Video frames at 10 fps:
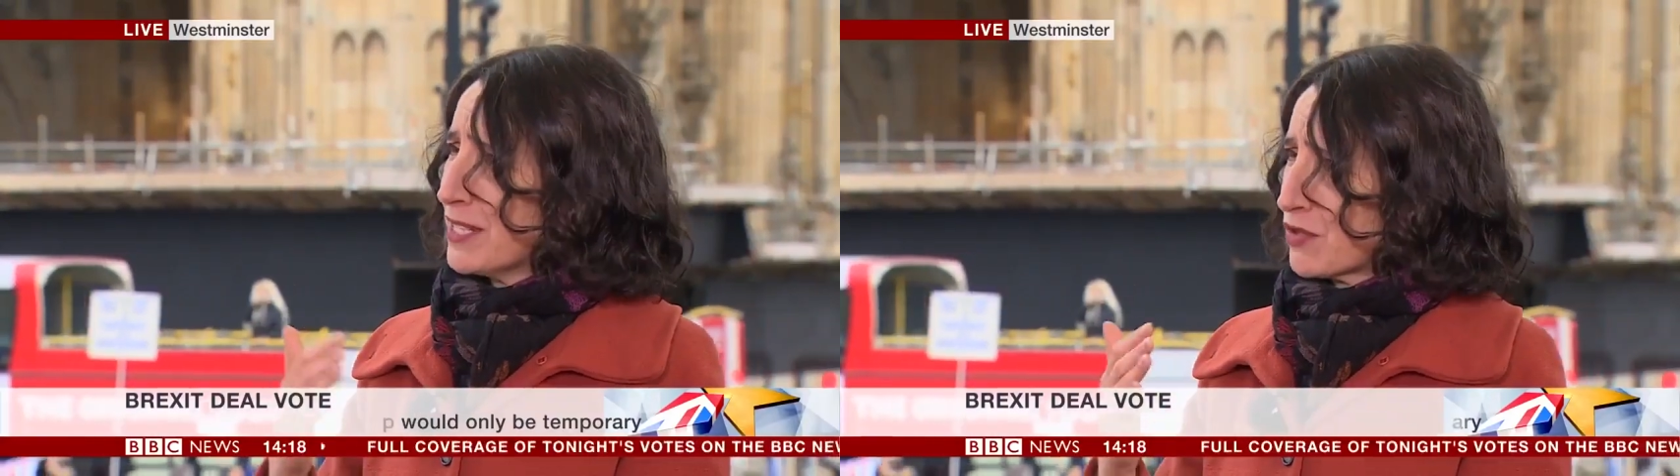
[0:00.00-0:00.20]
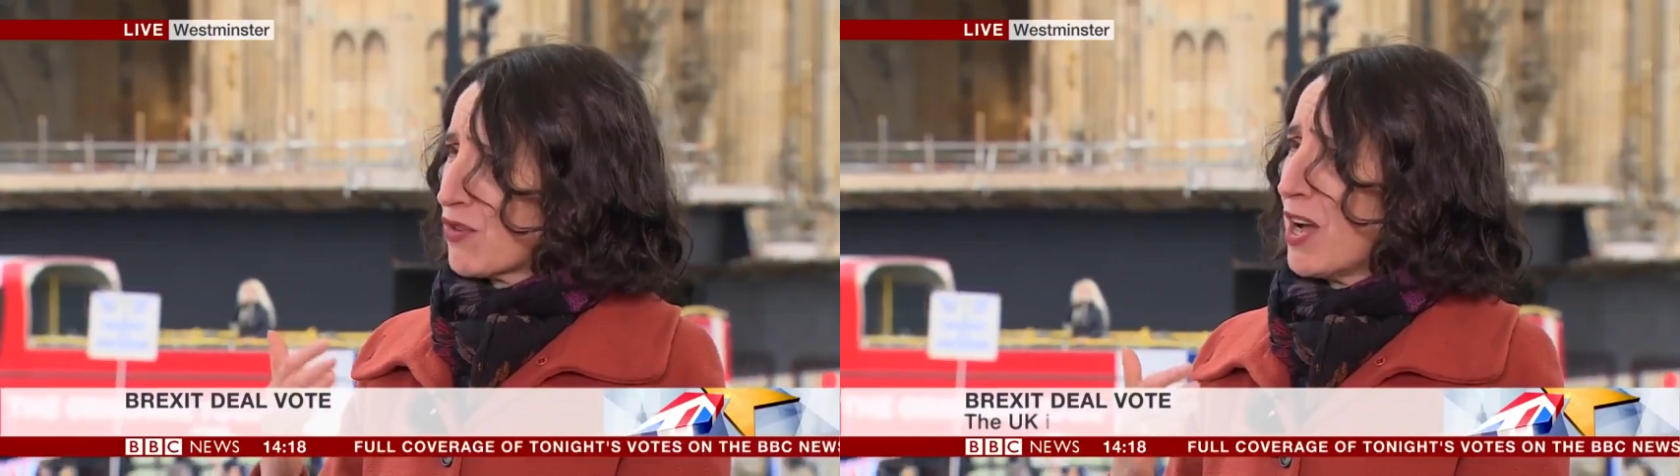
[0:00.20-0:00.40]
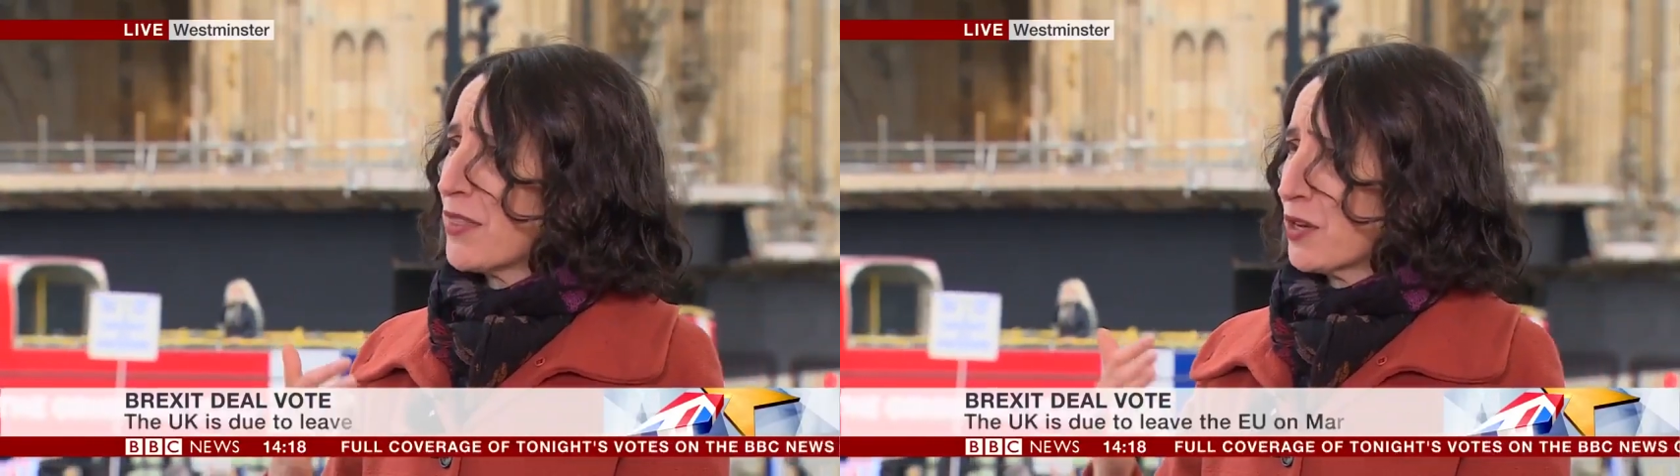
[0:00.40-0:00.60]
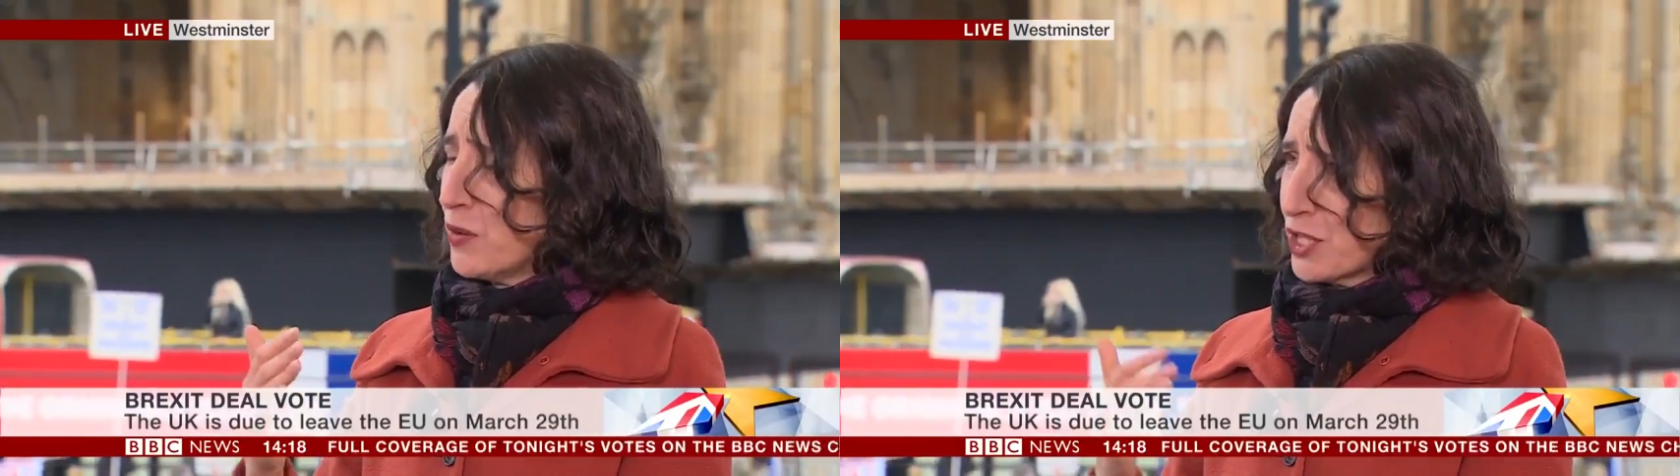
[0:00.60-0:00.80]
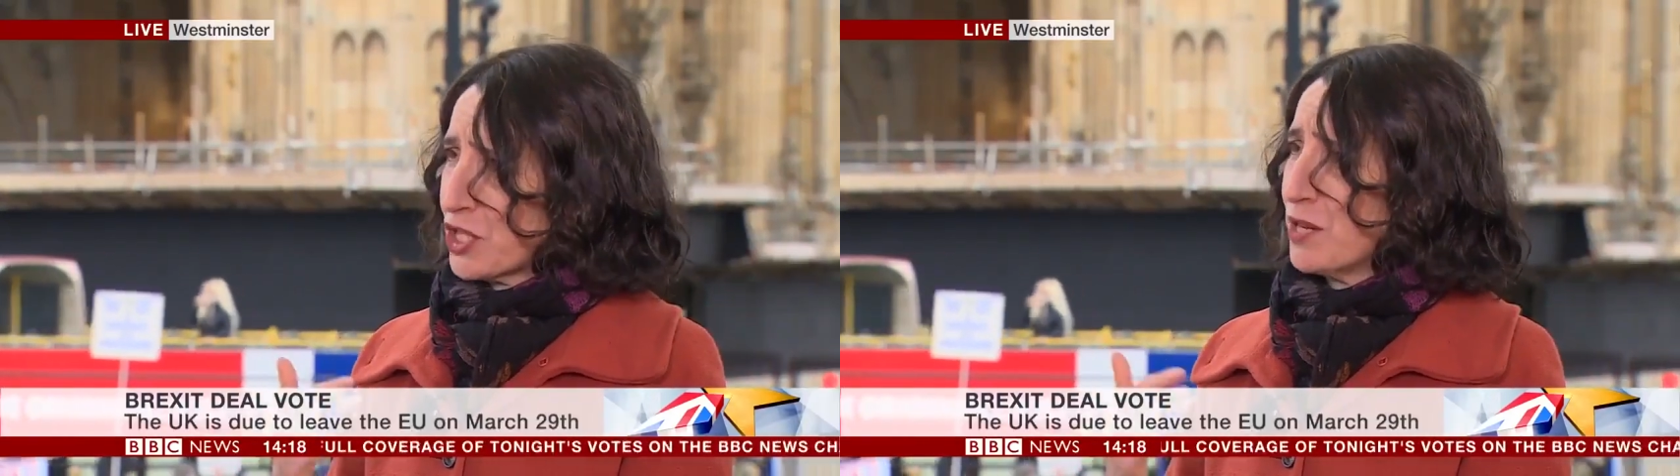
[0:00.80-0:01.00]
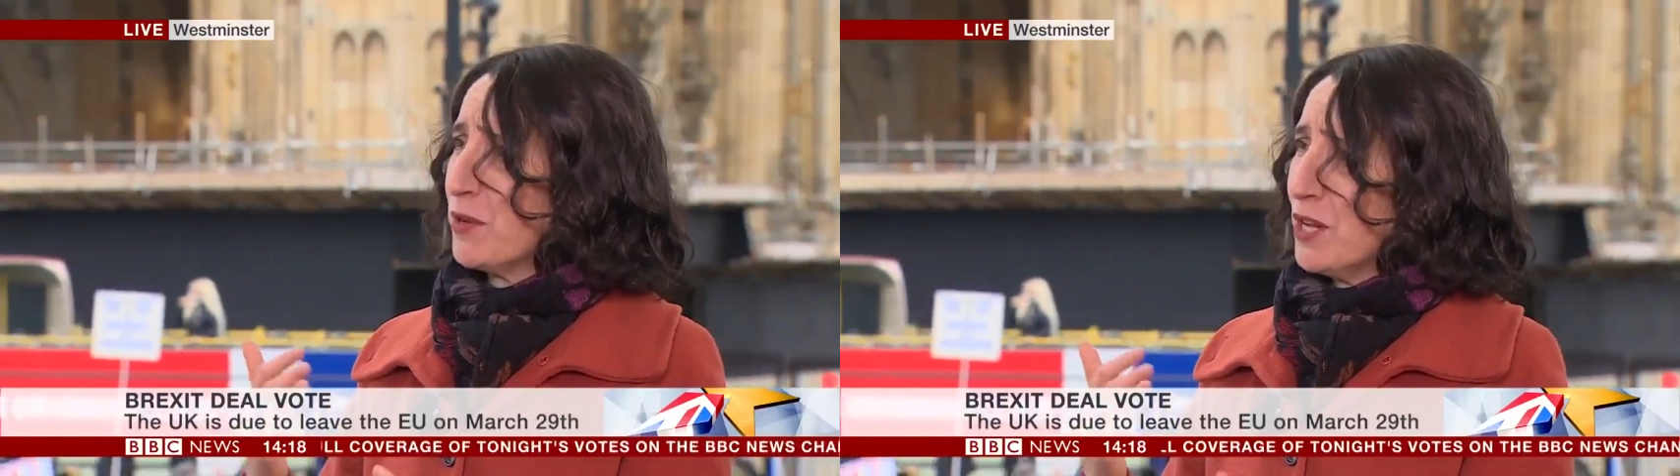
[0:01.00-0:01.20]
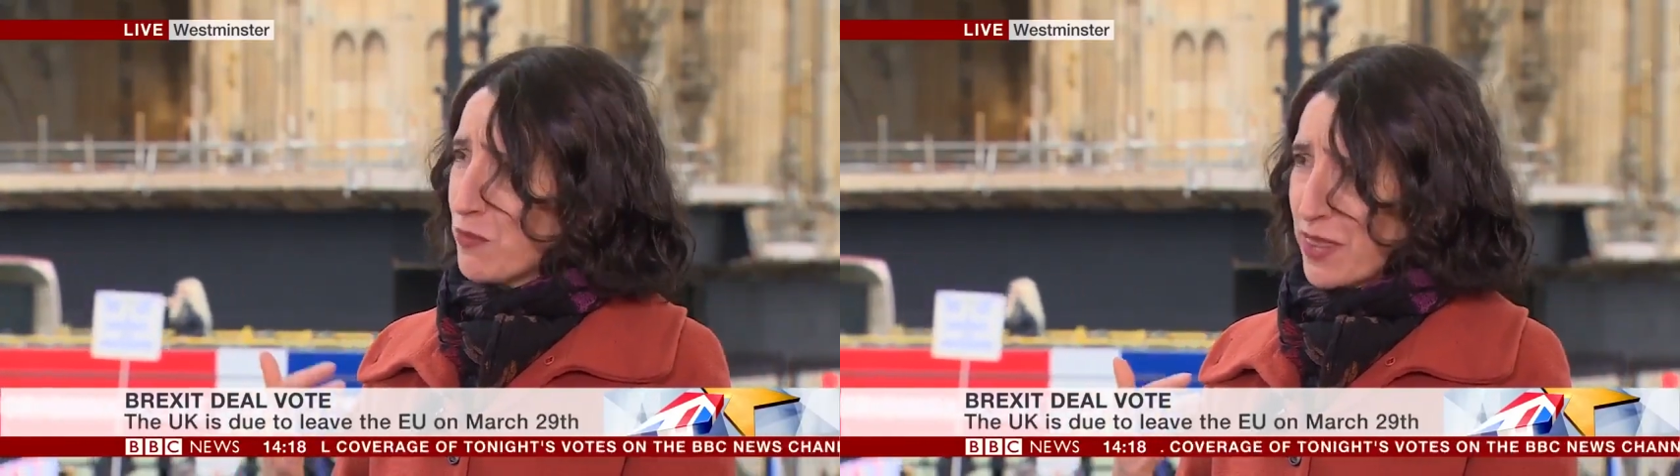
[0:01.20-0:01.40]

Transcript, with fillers: is rather questionable,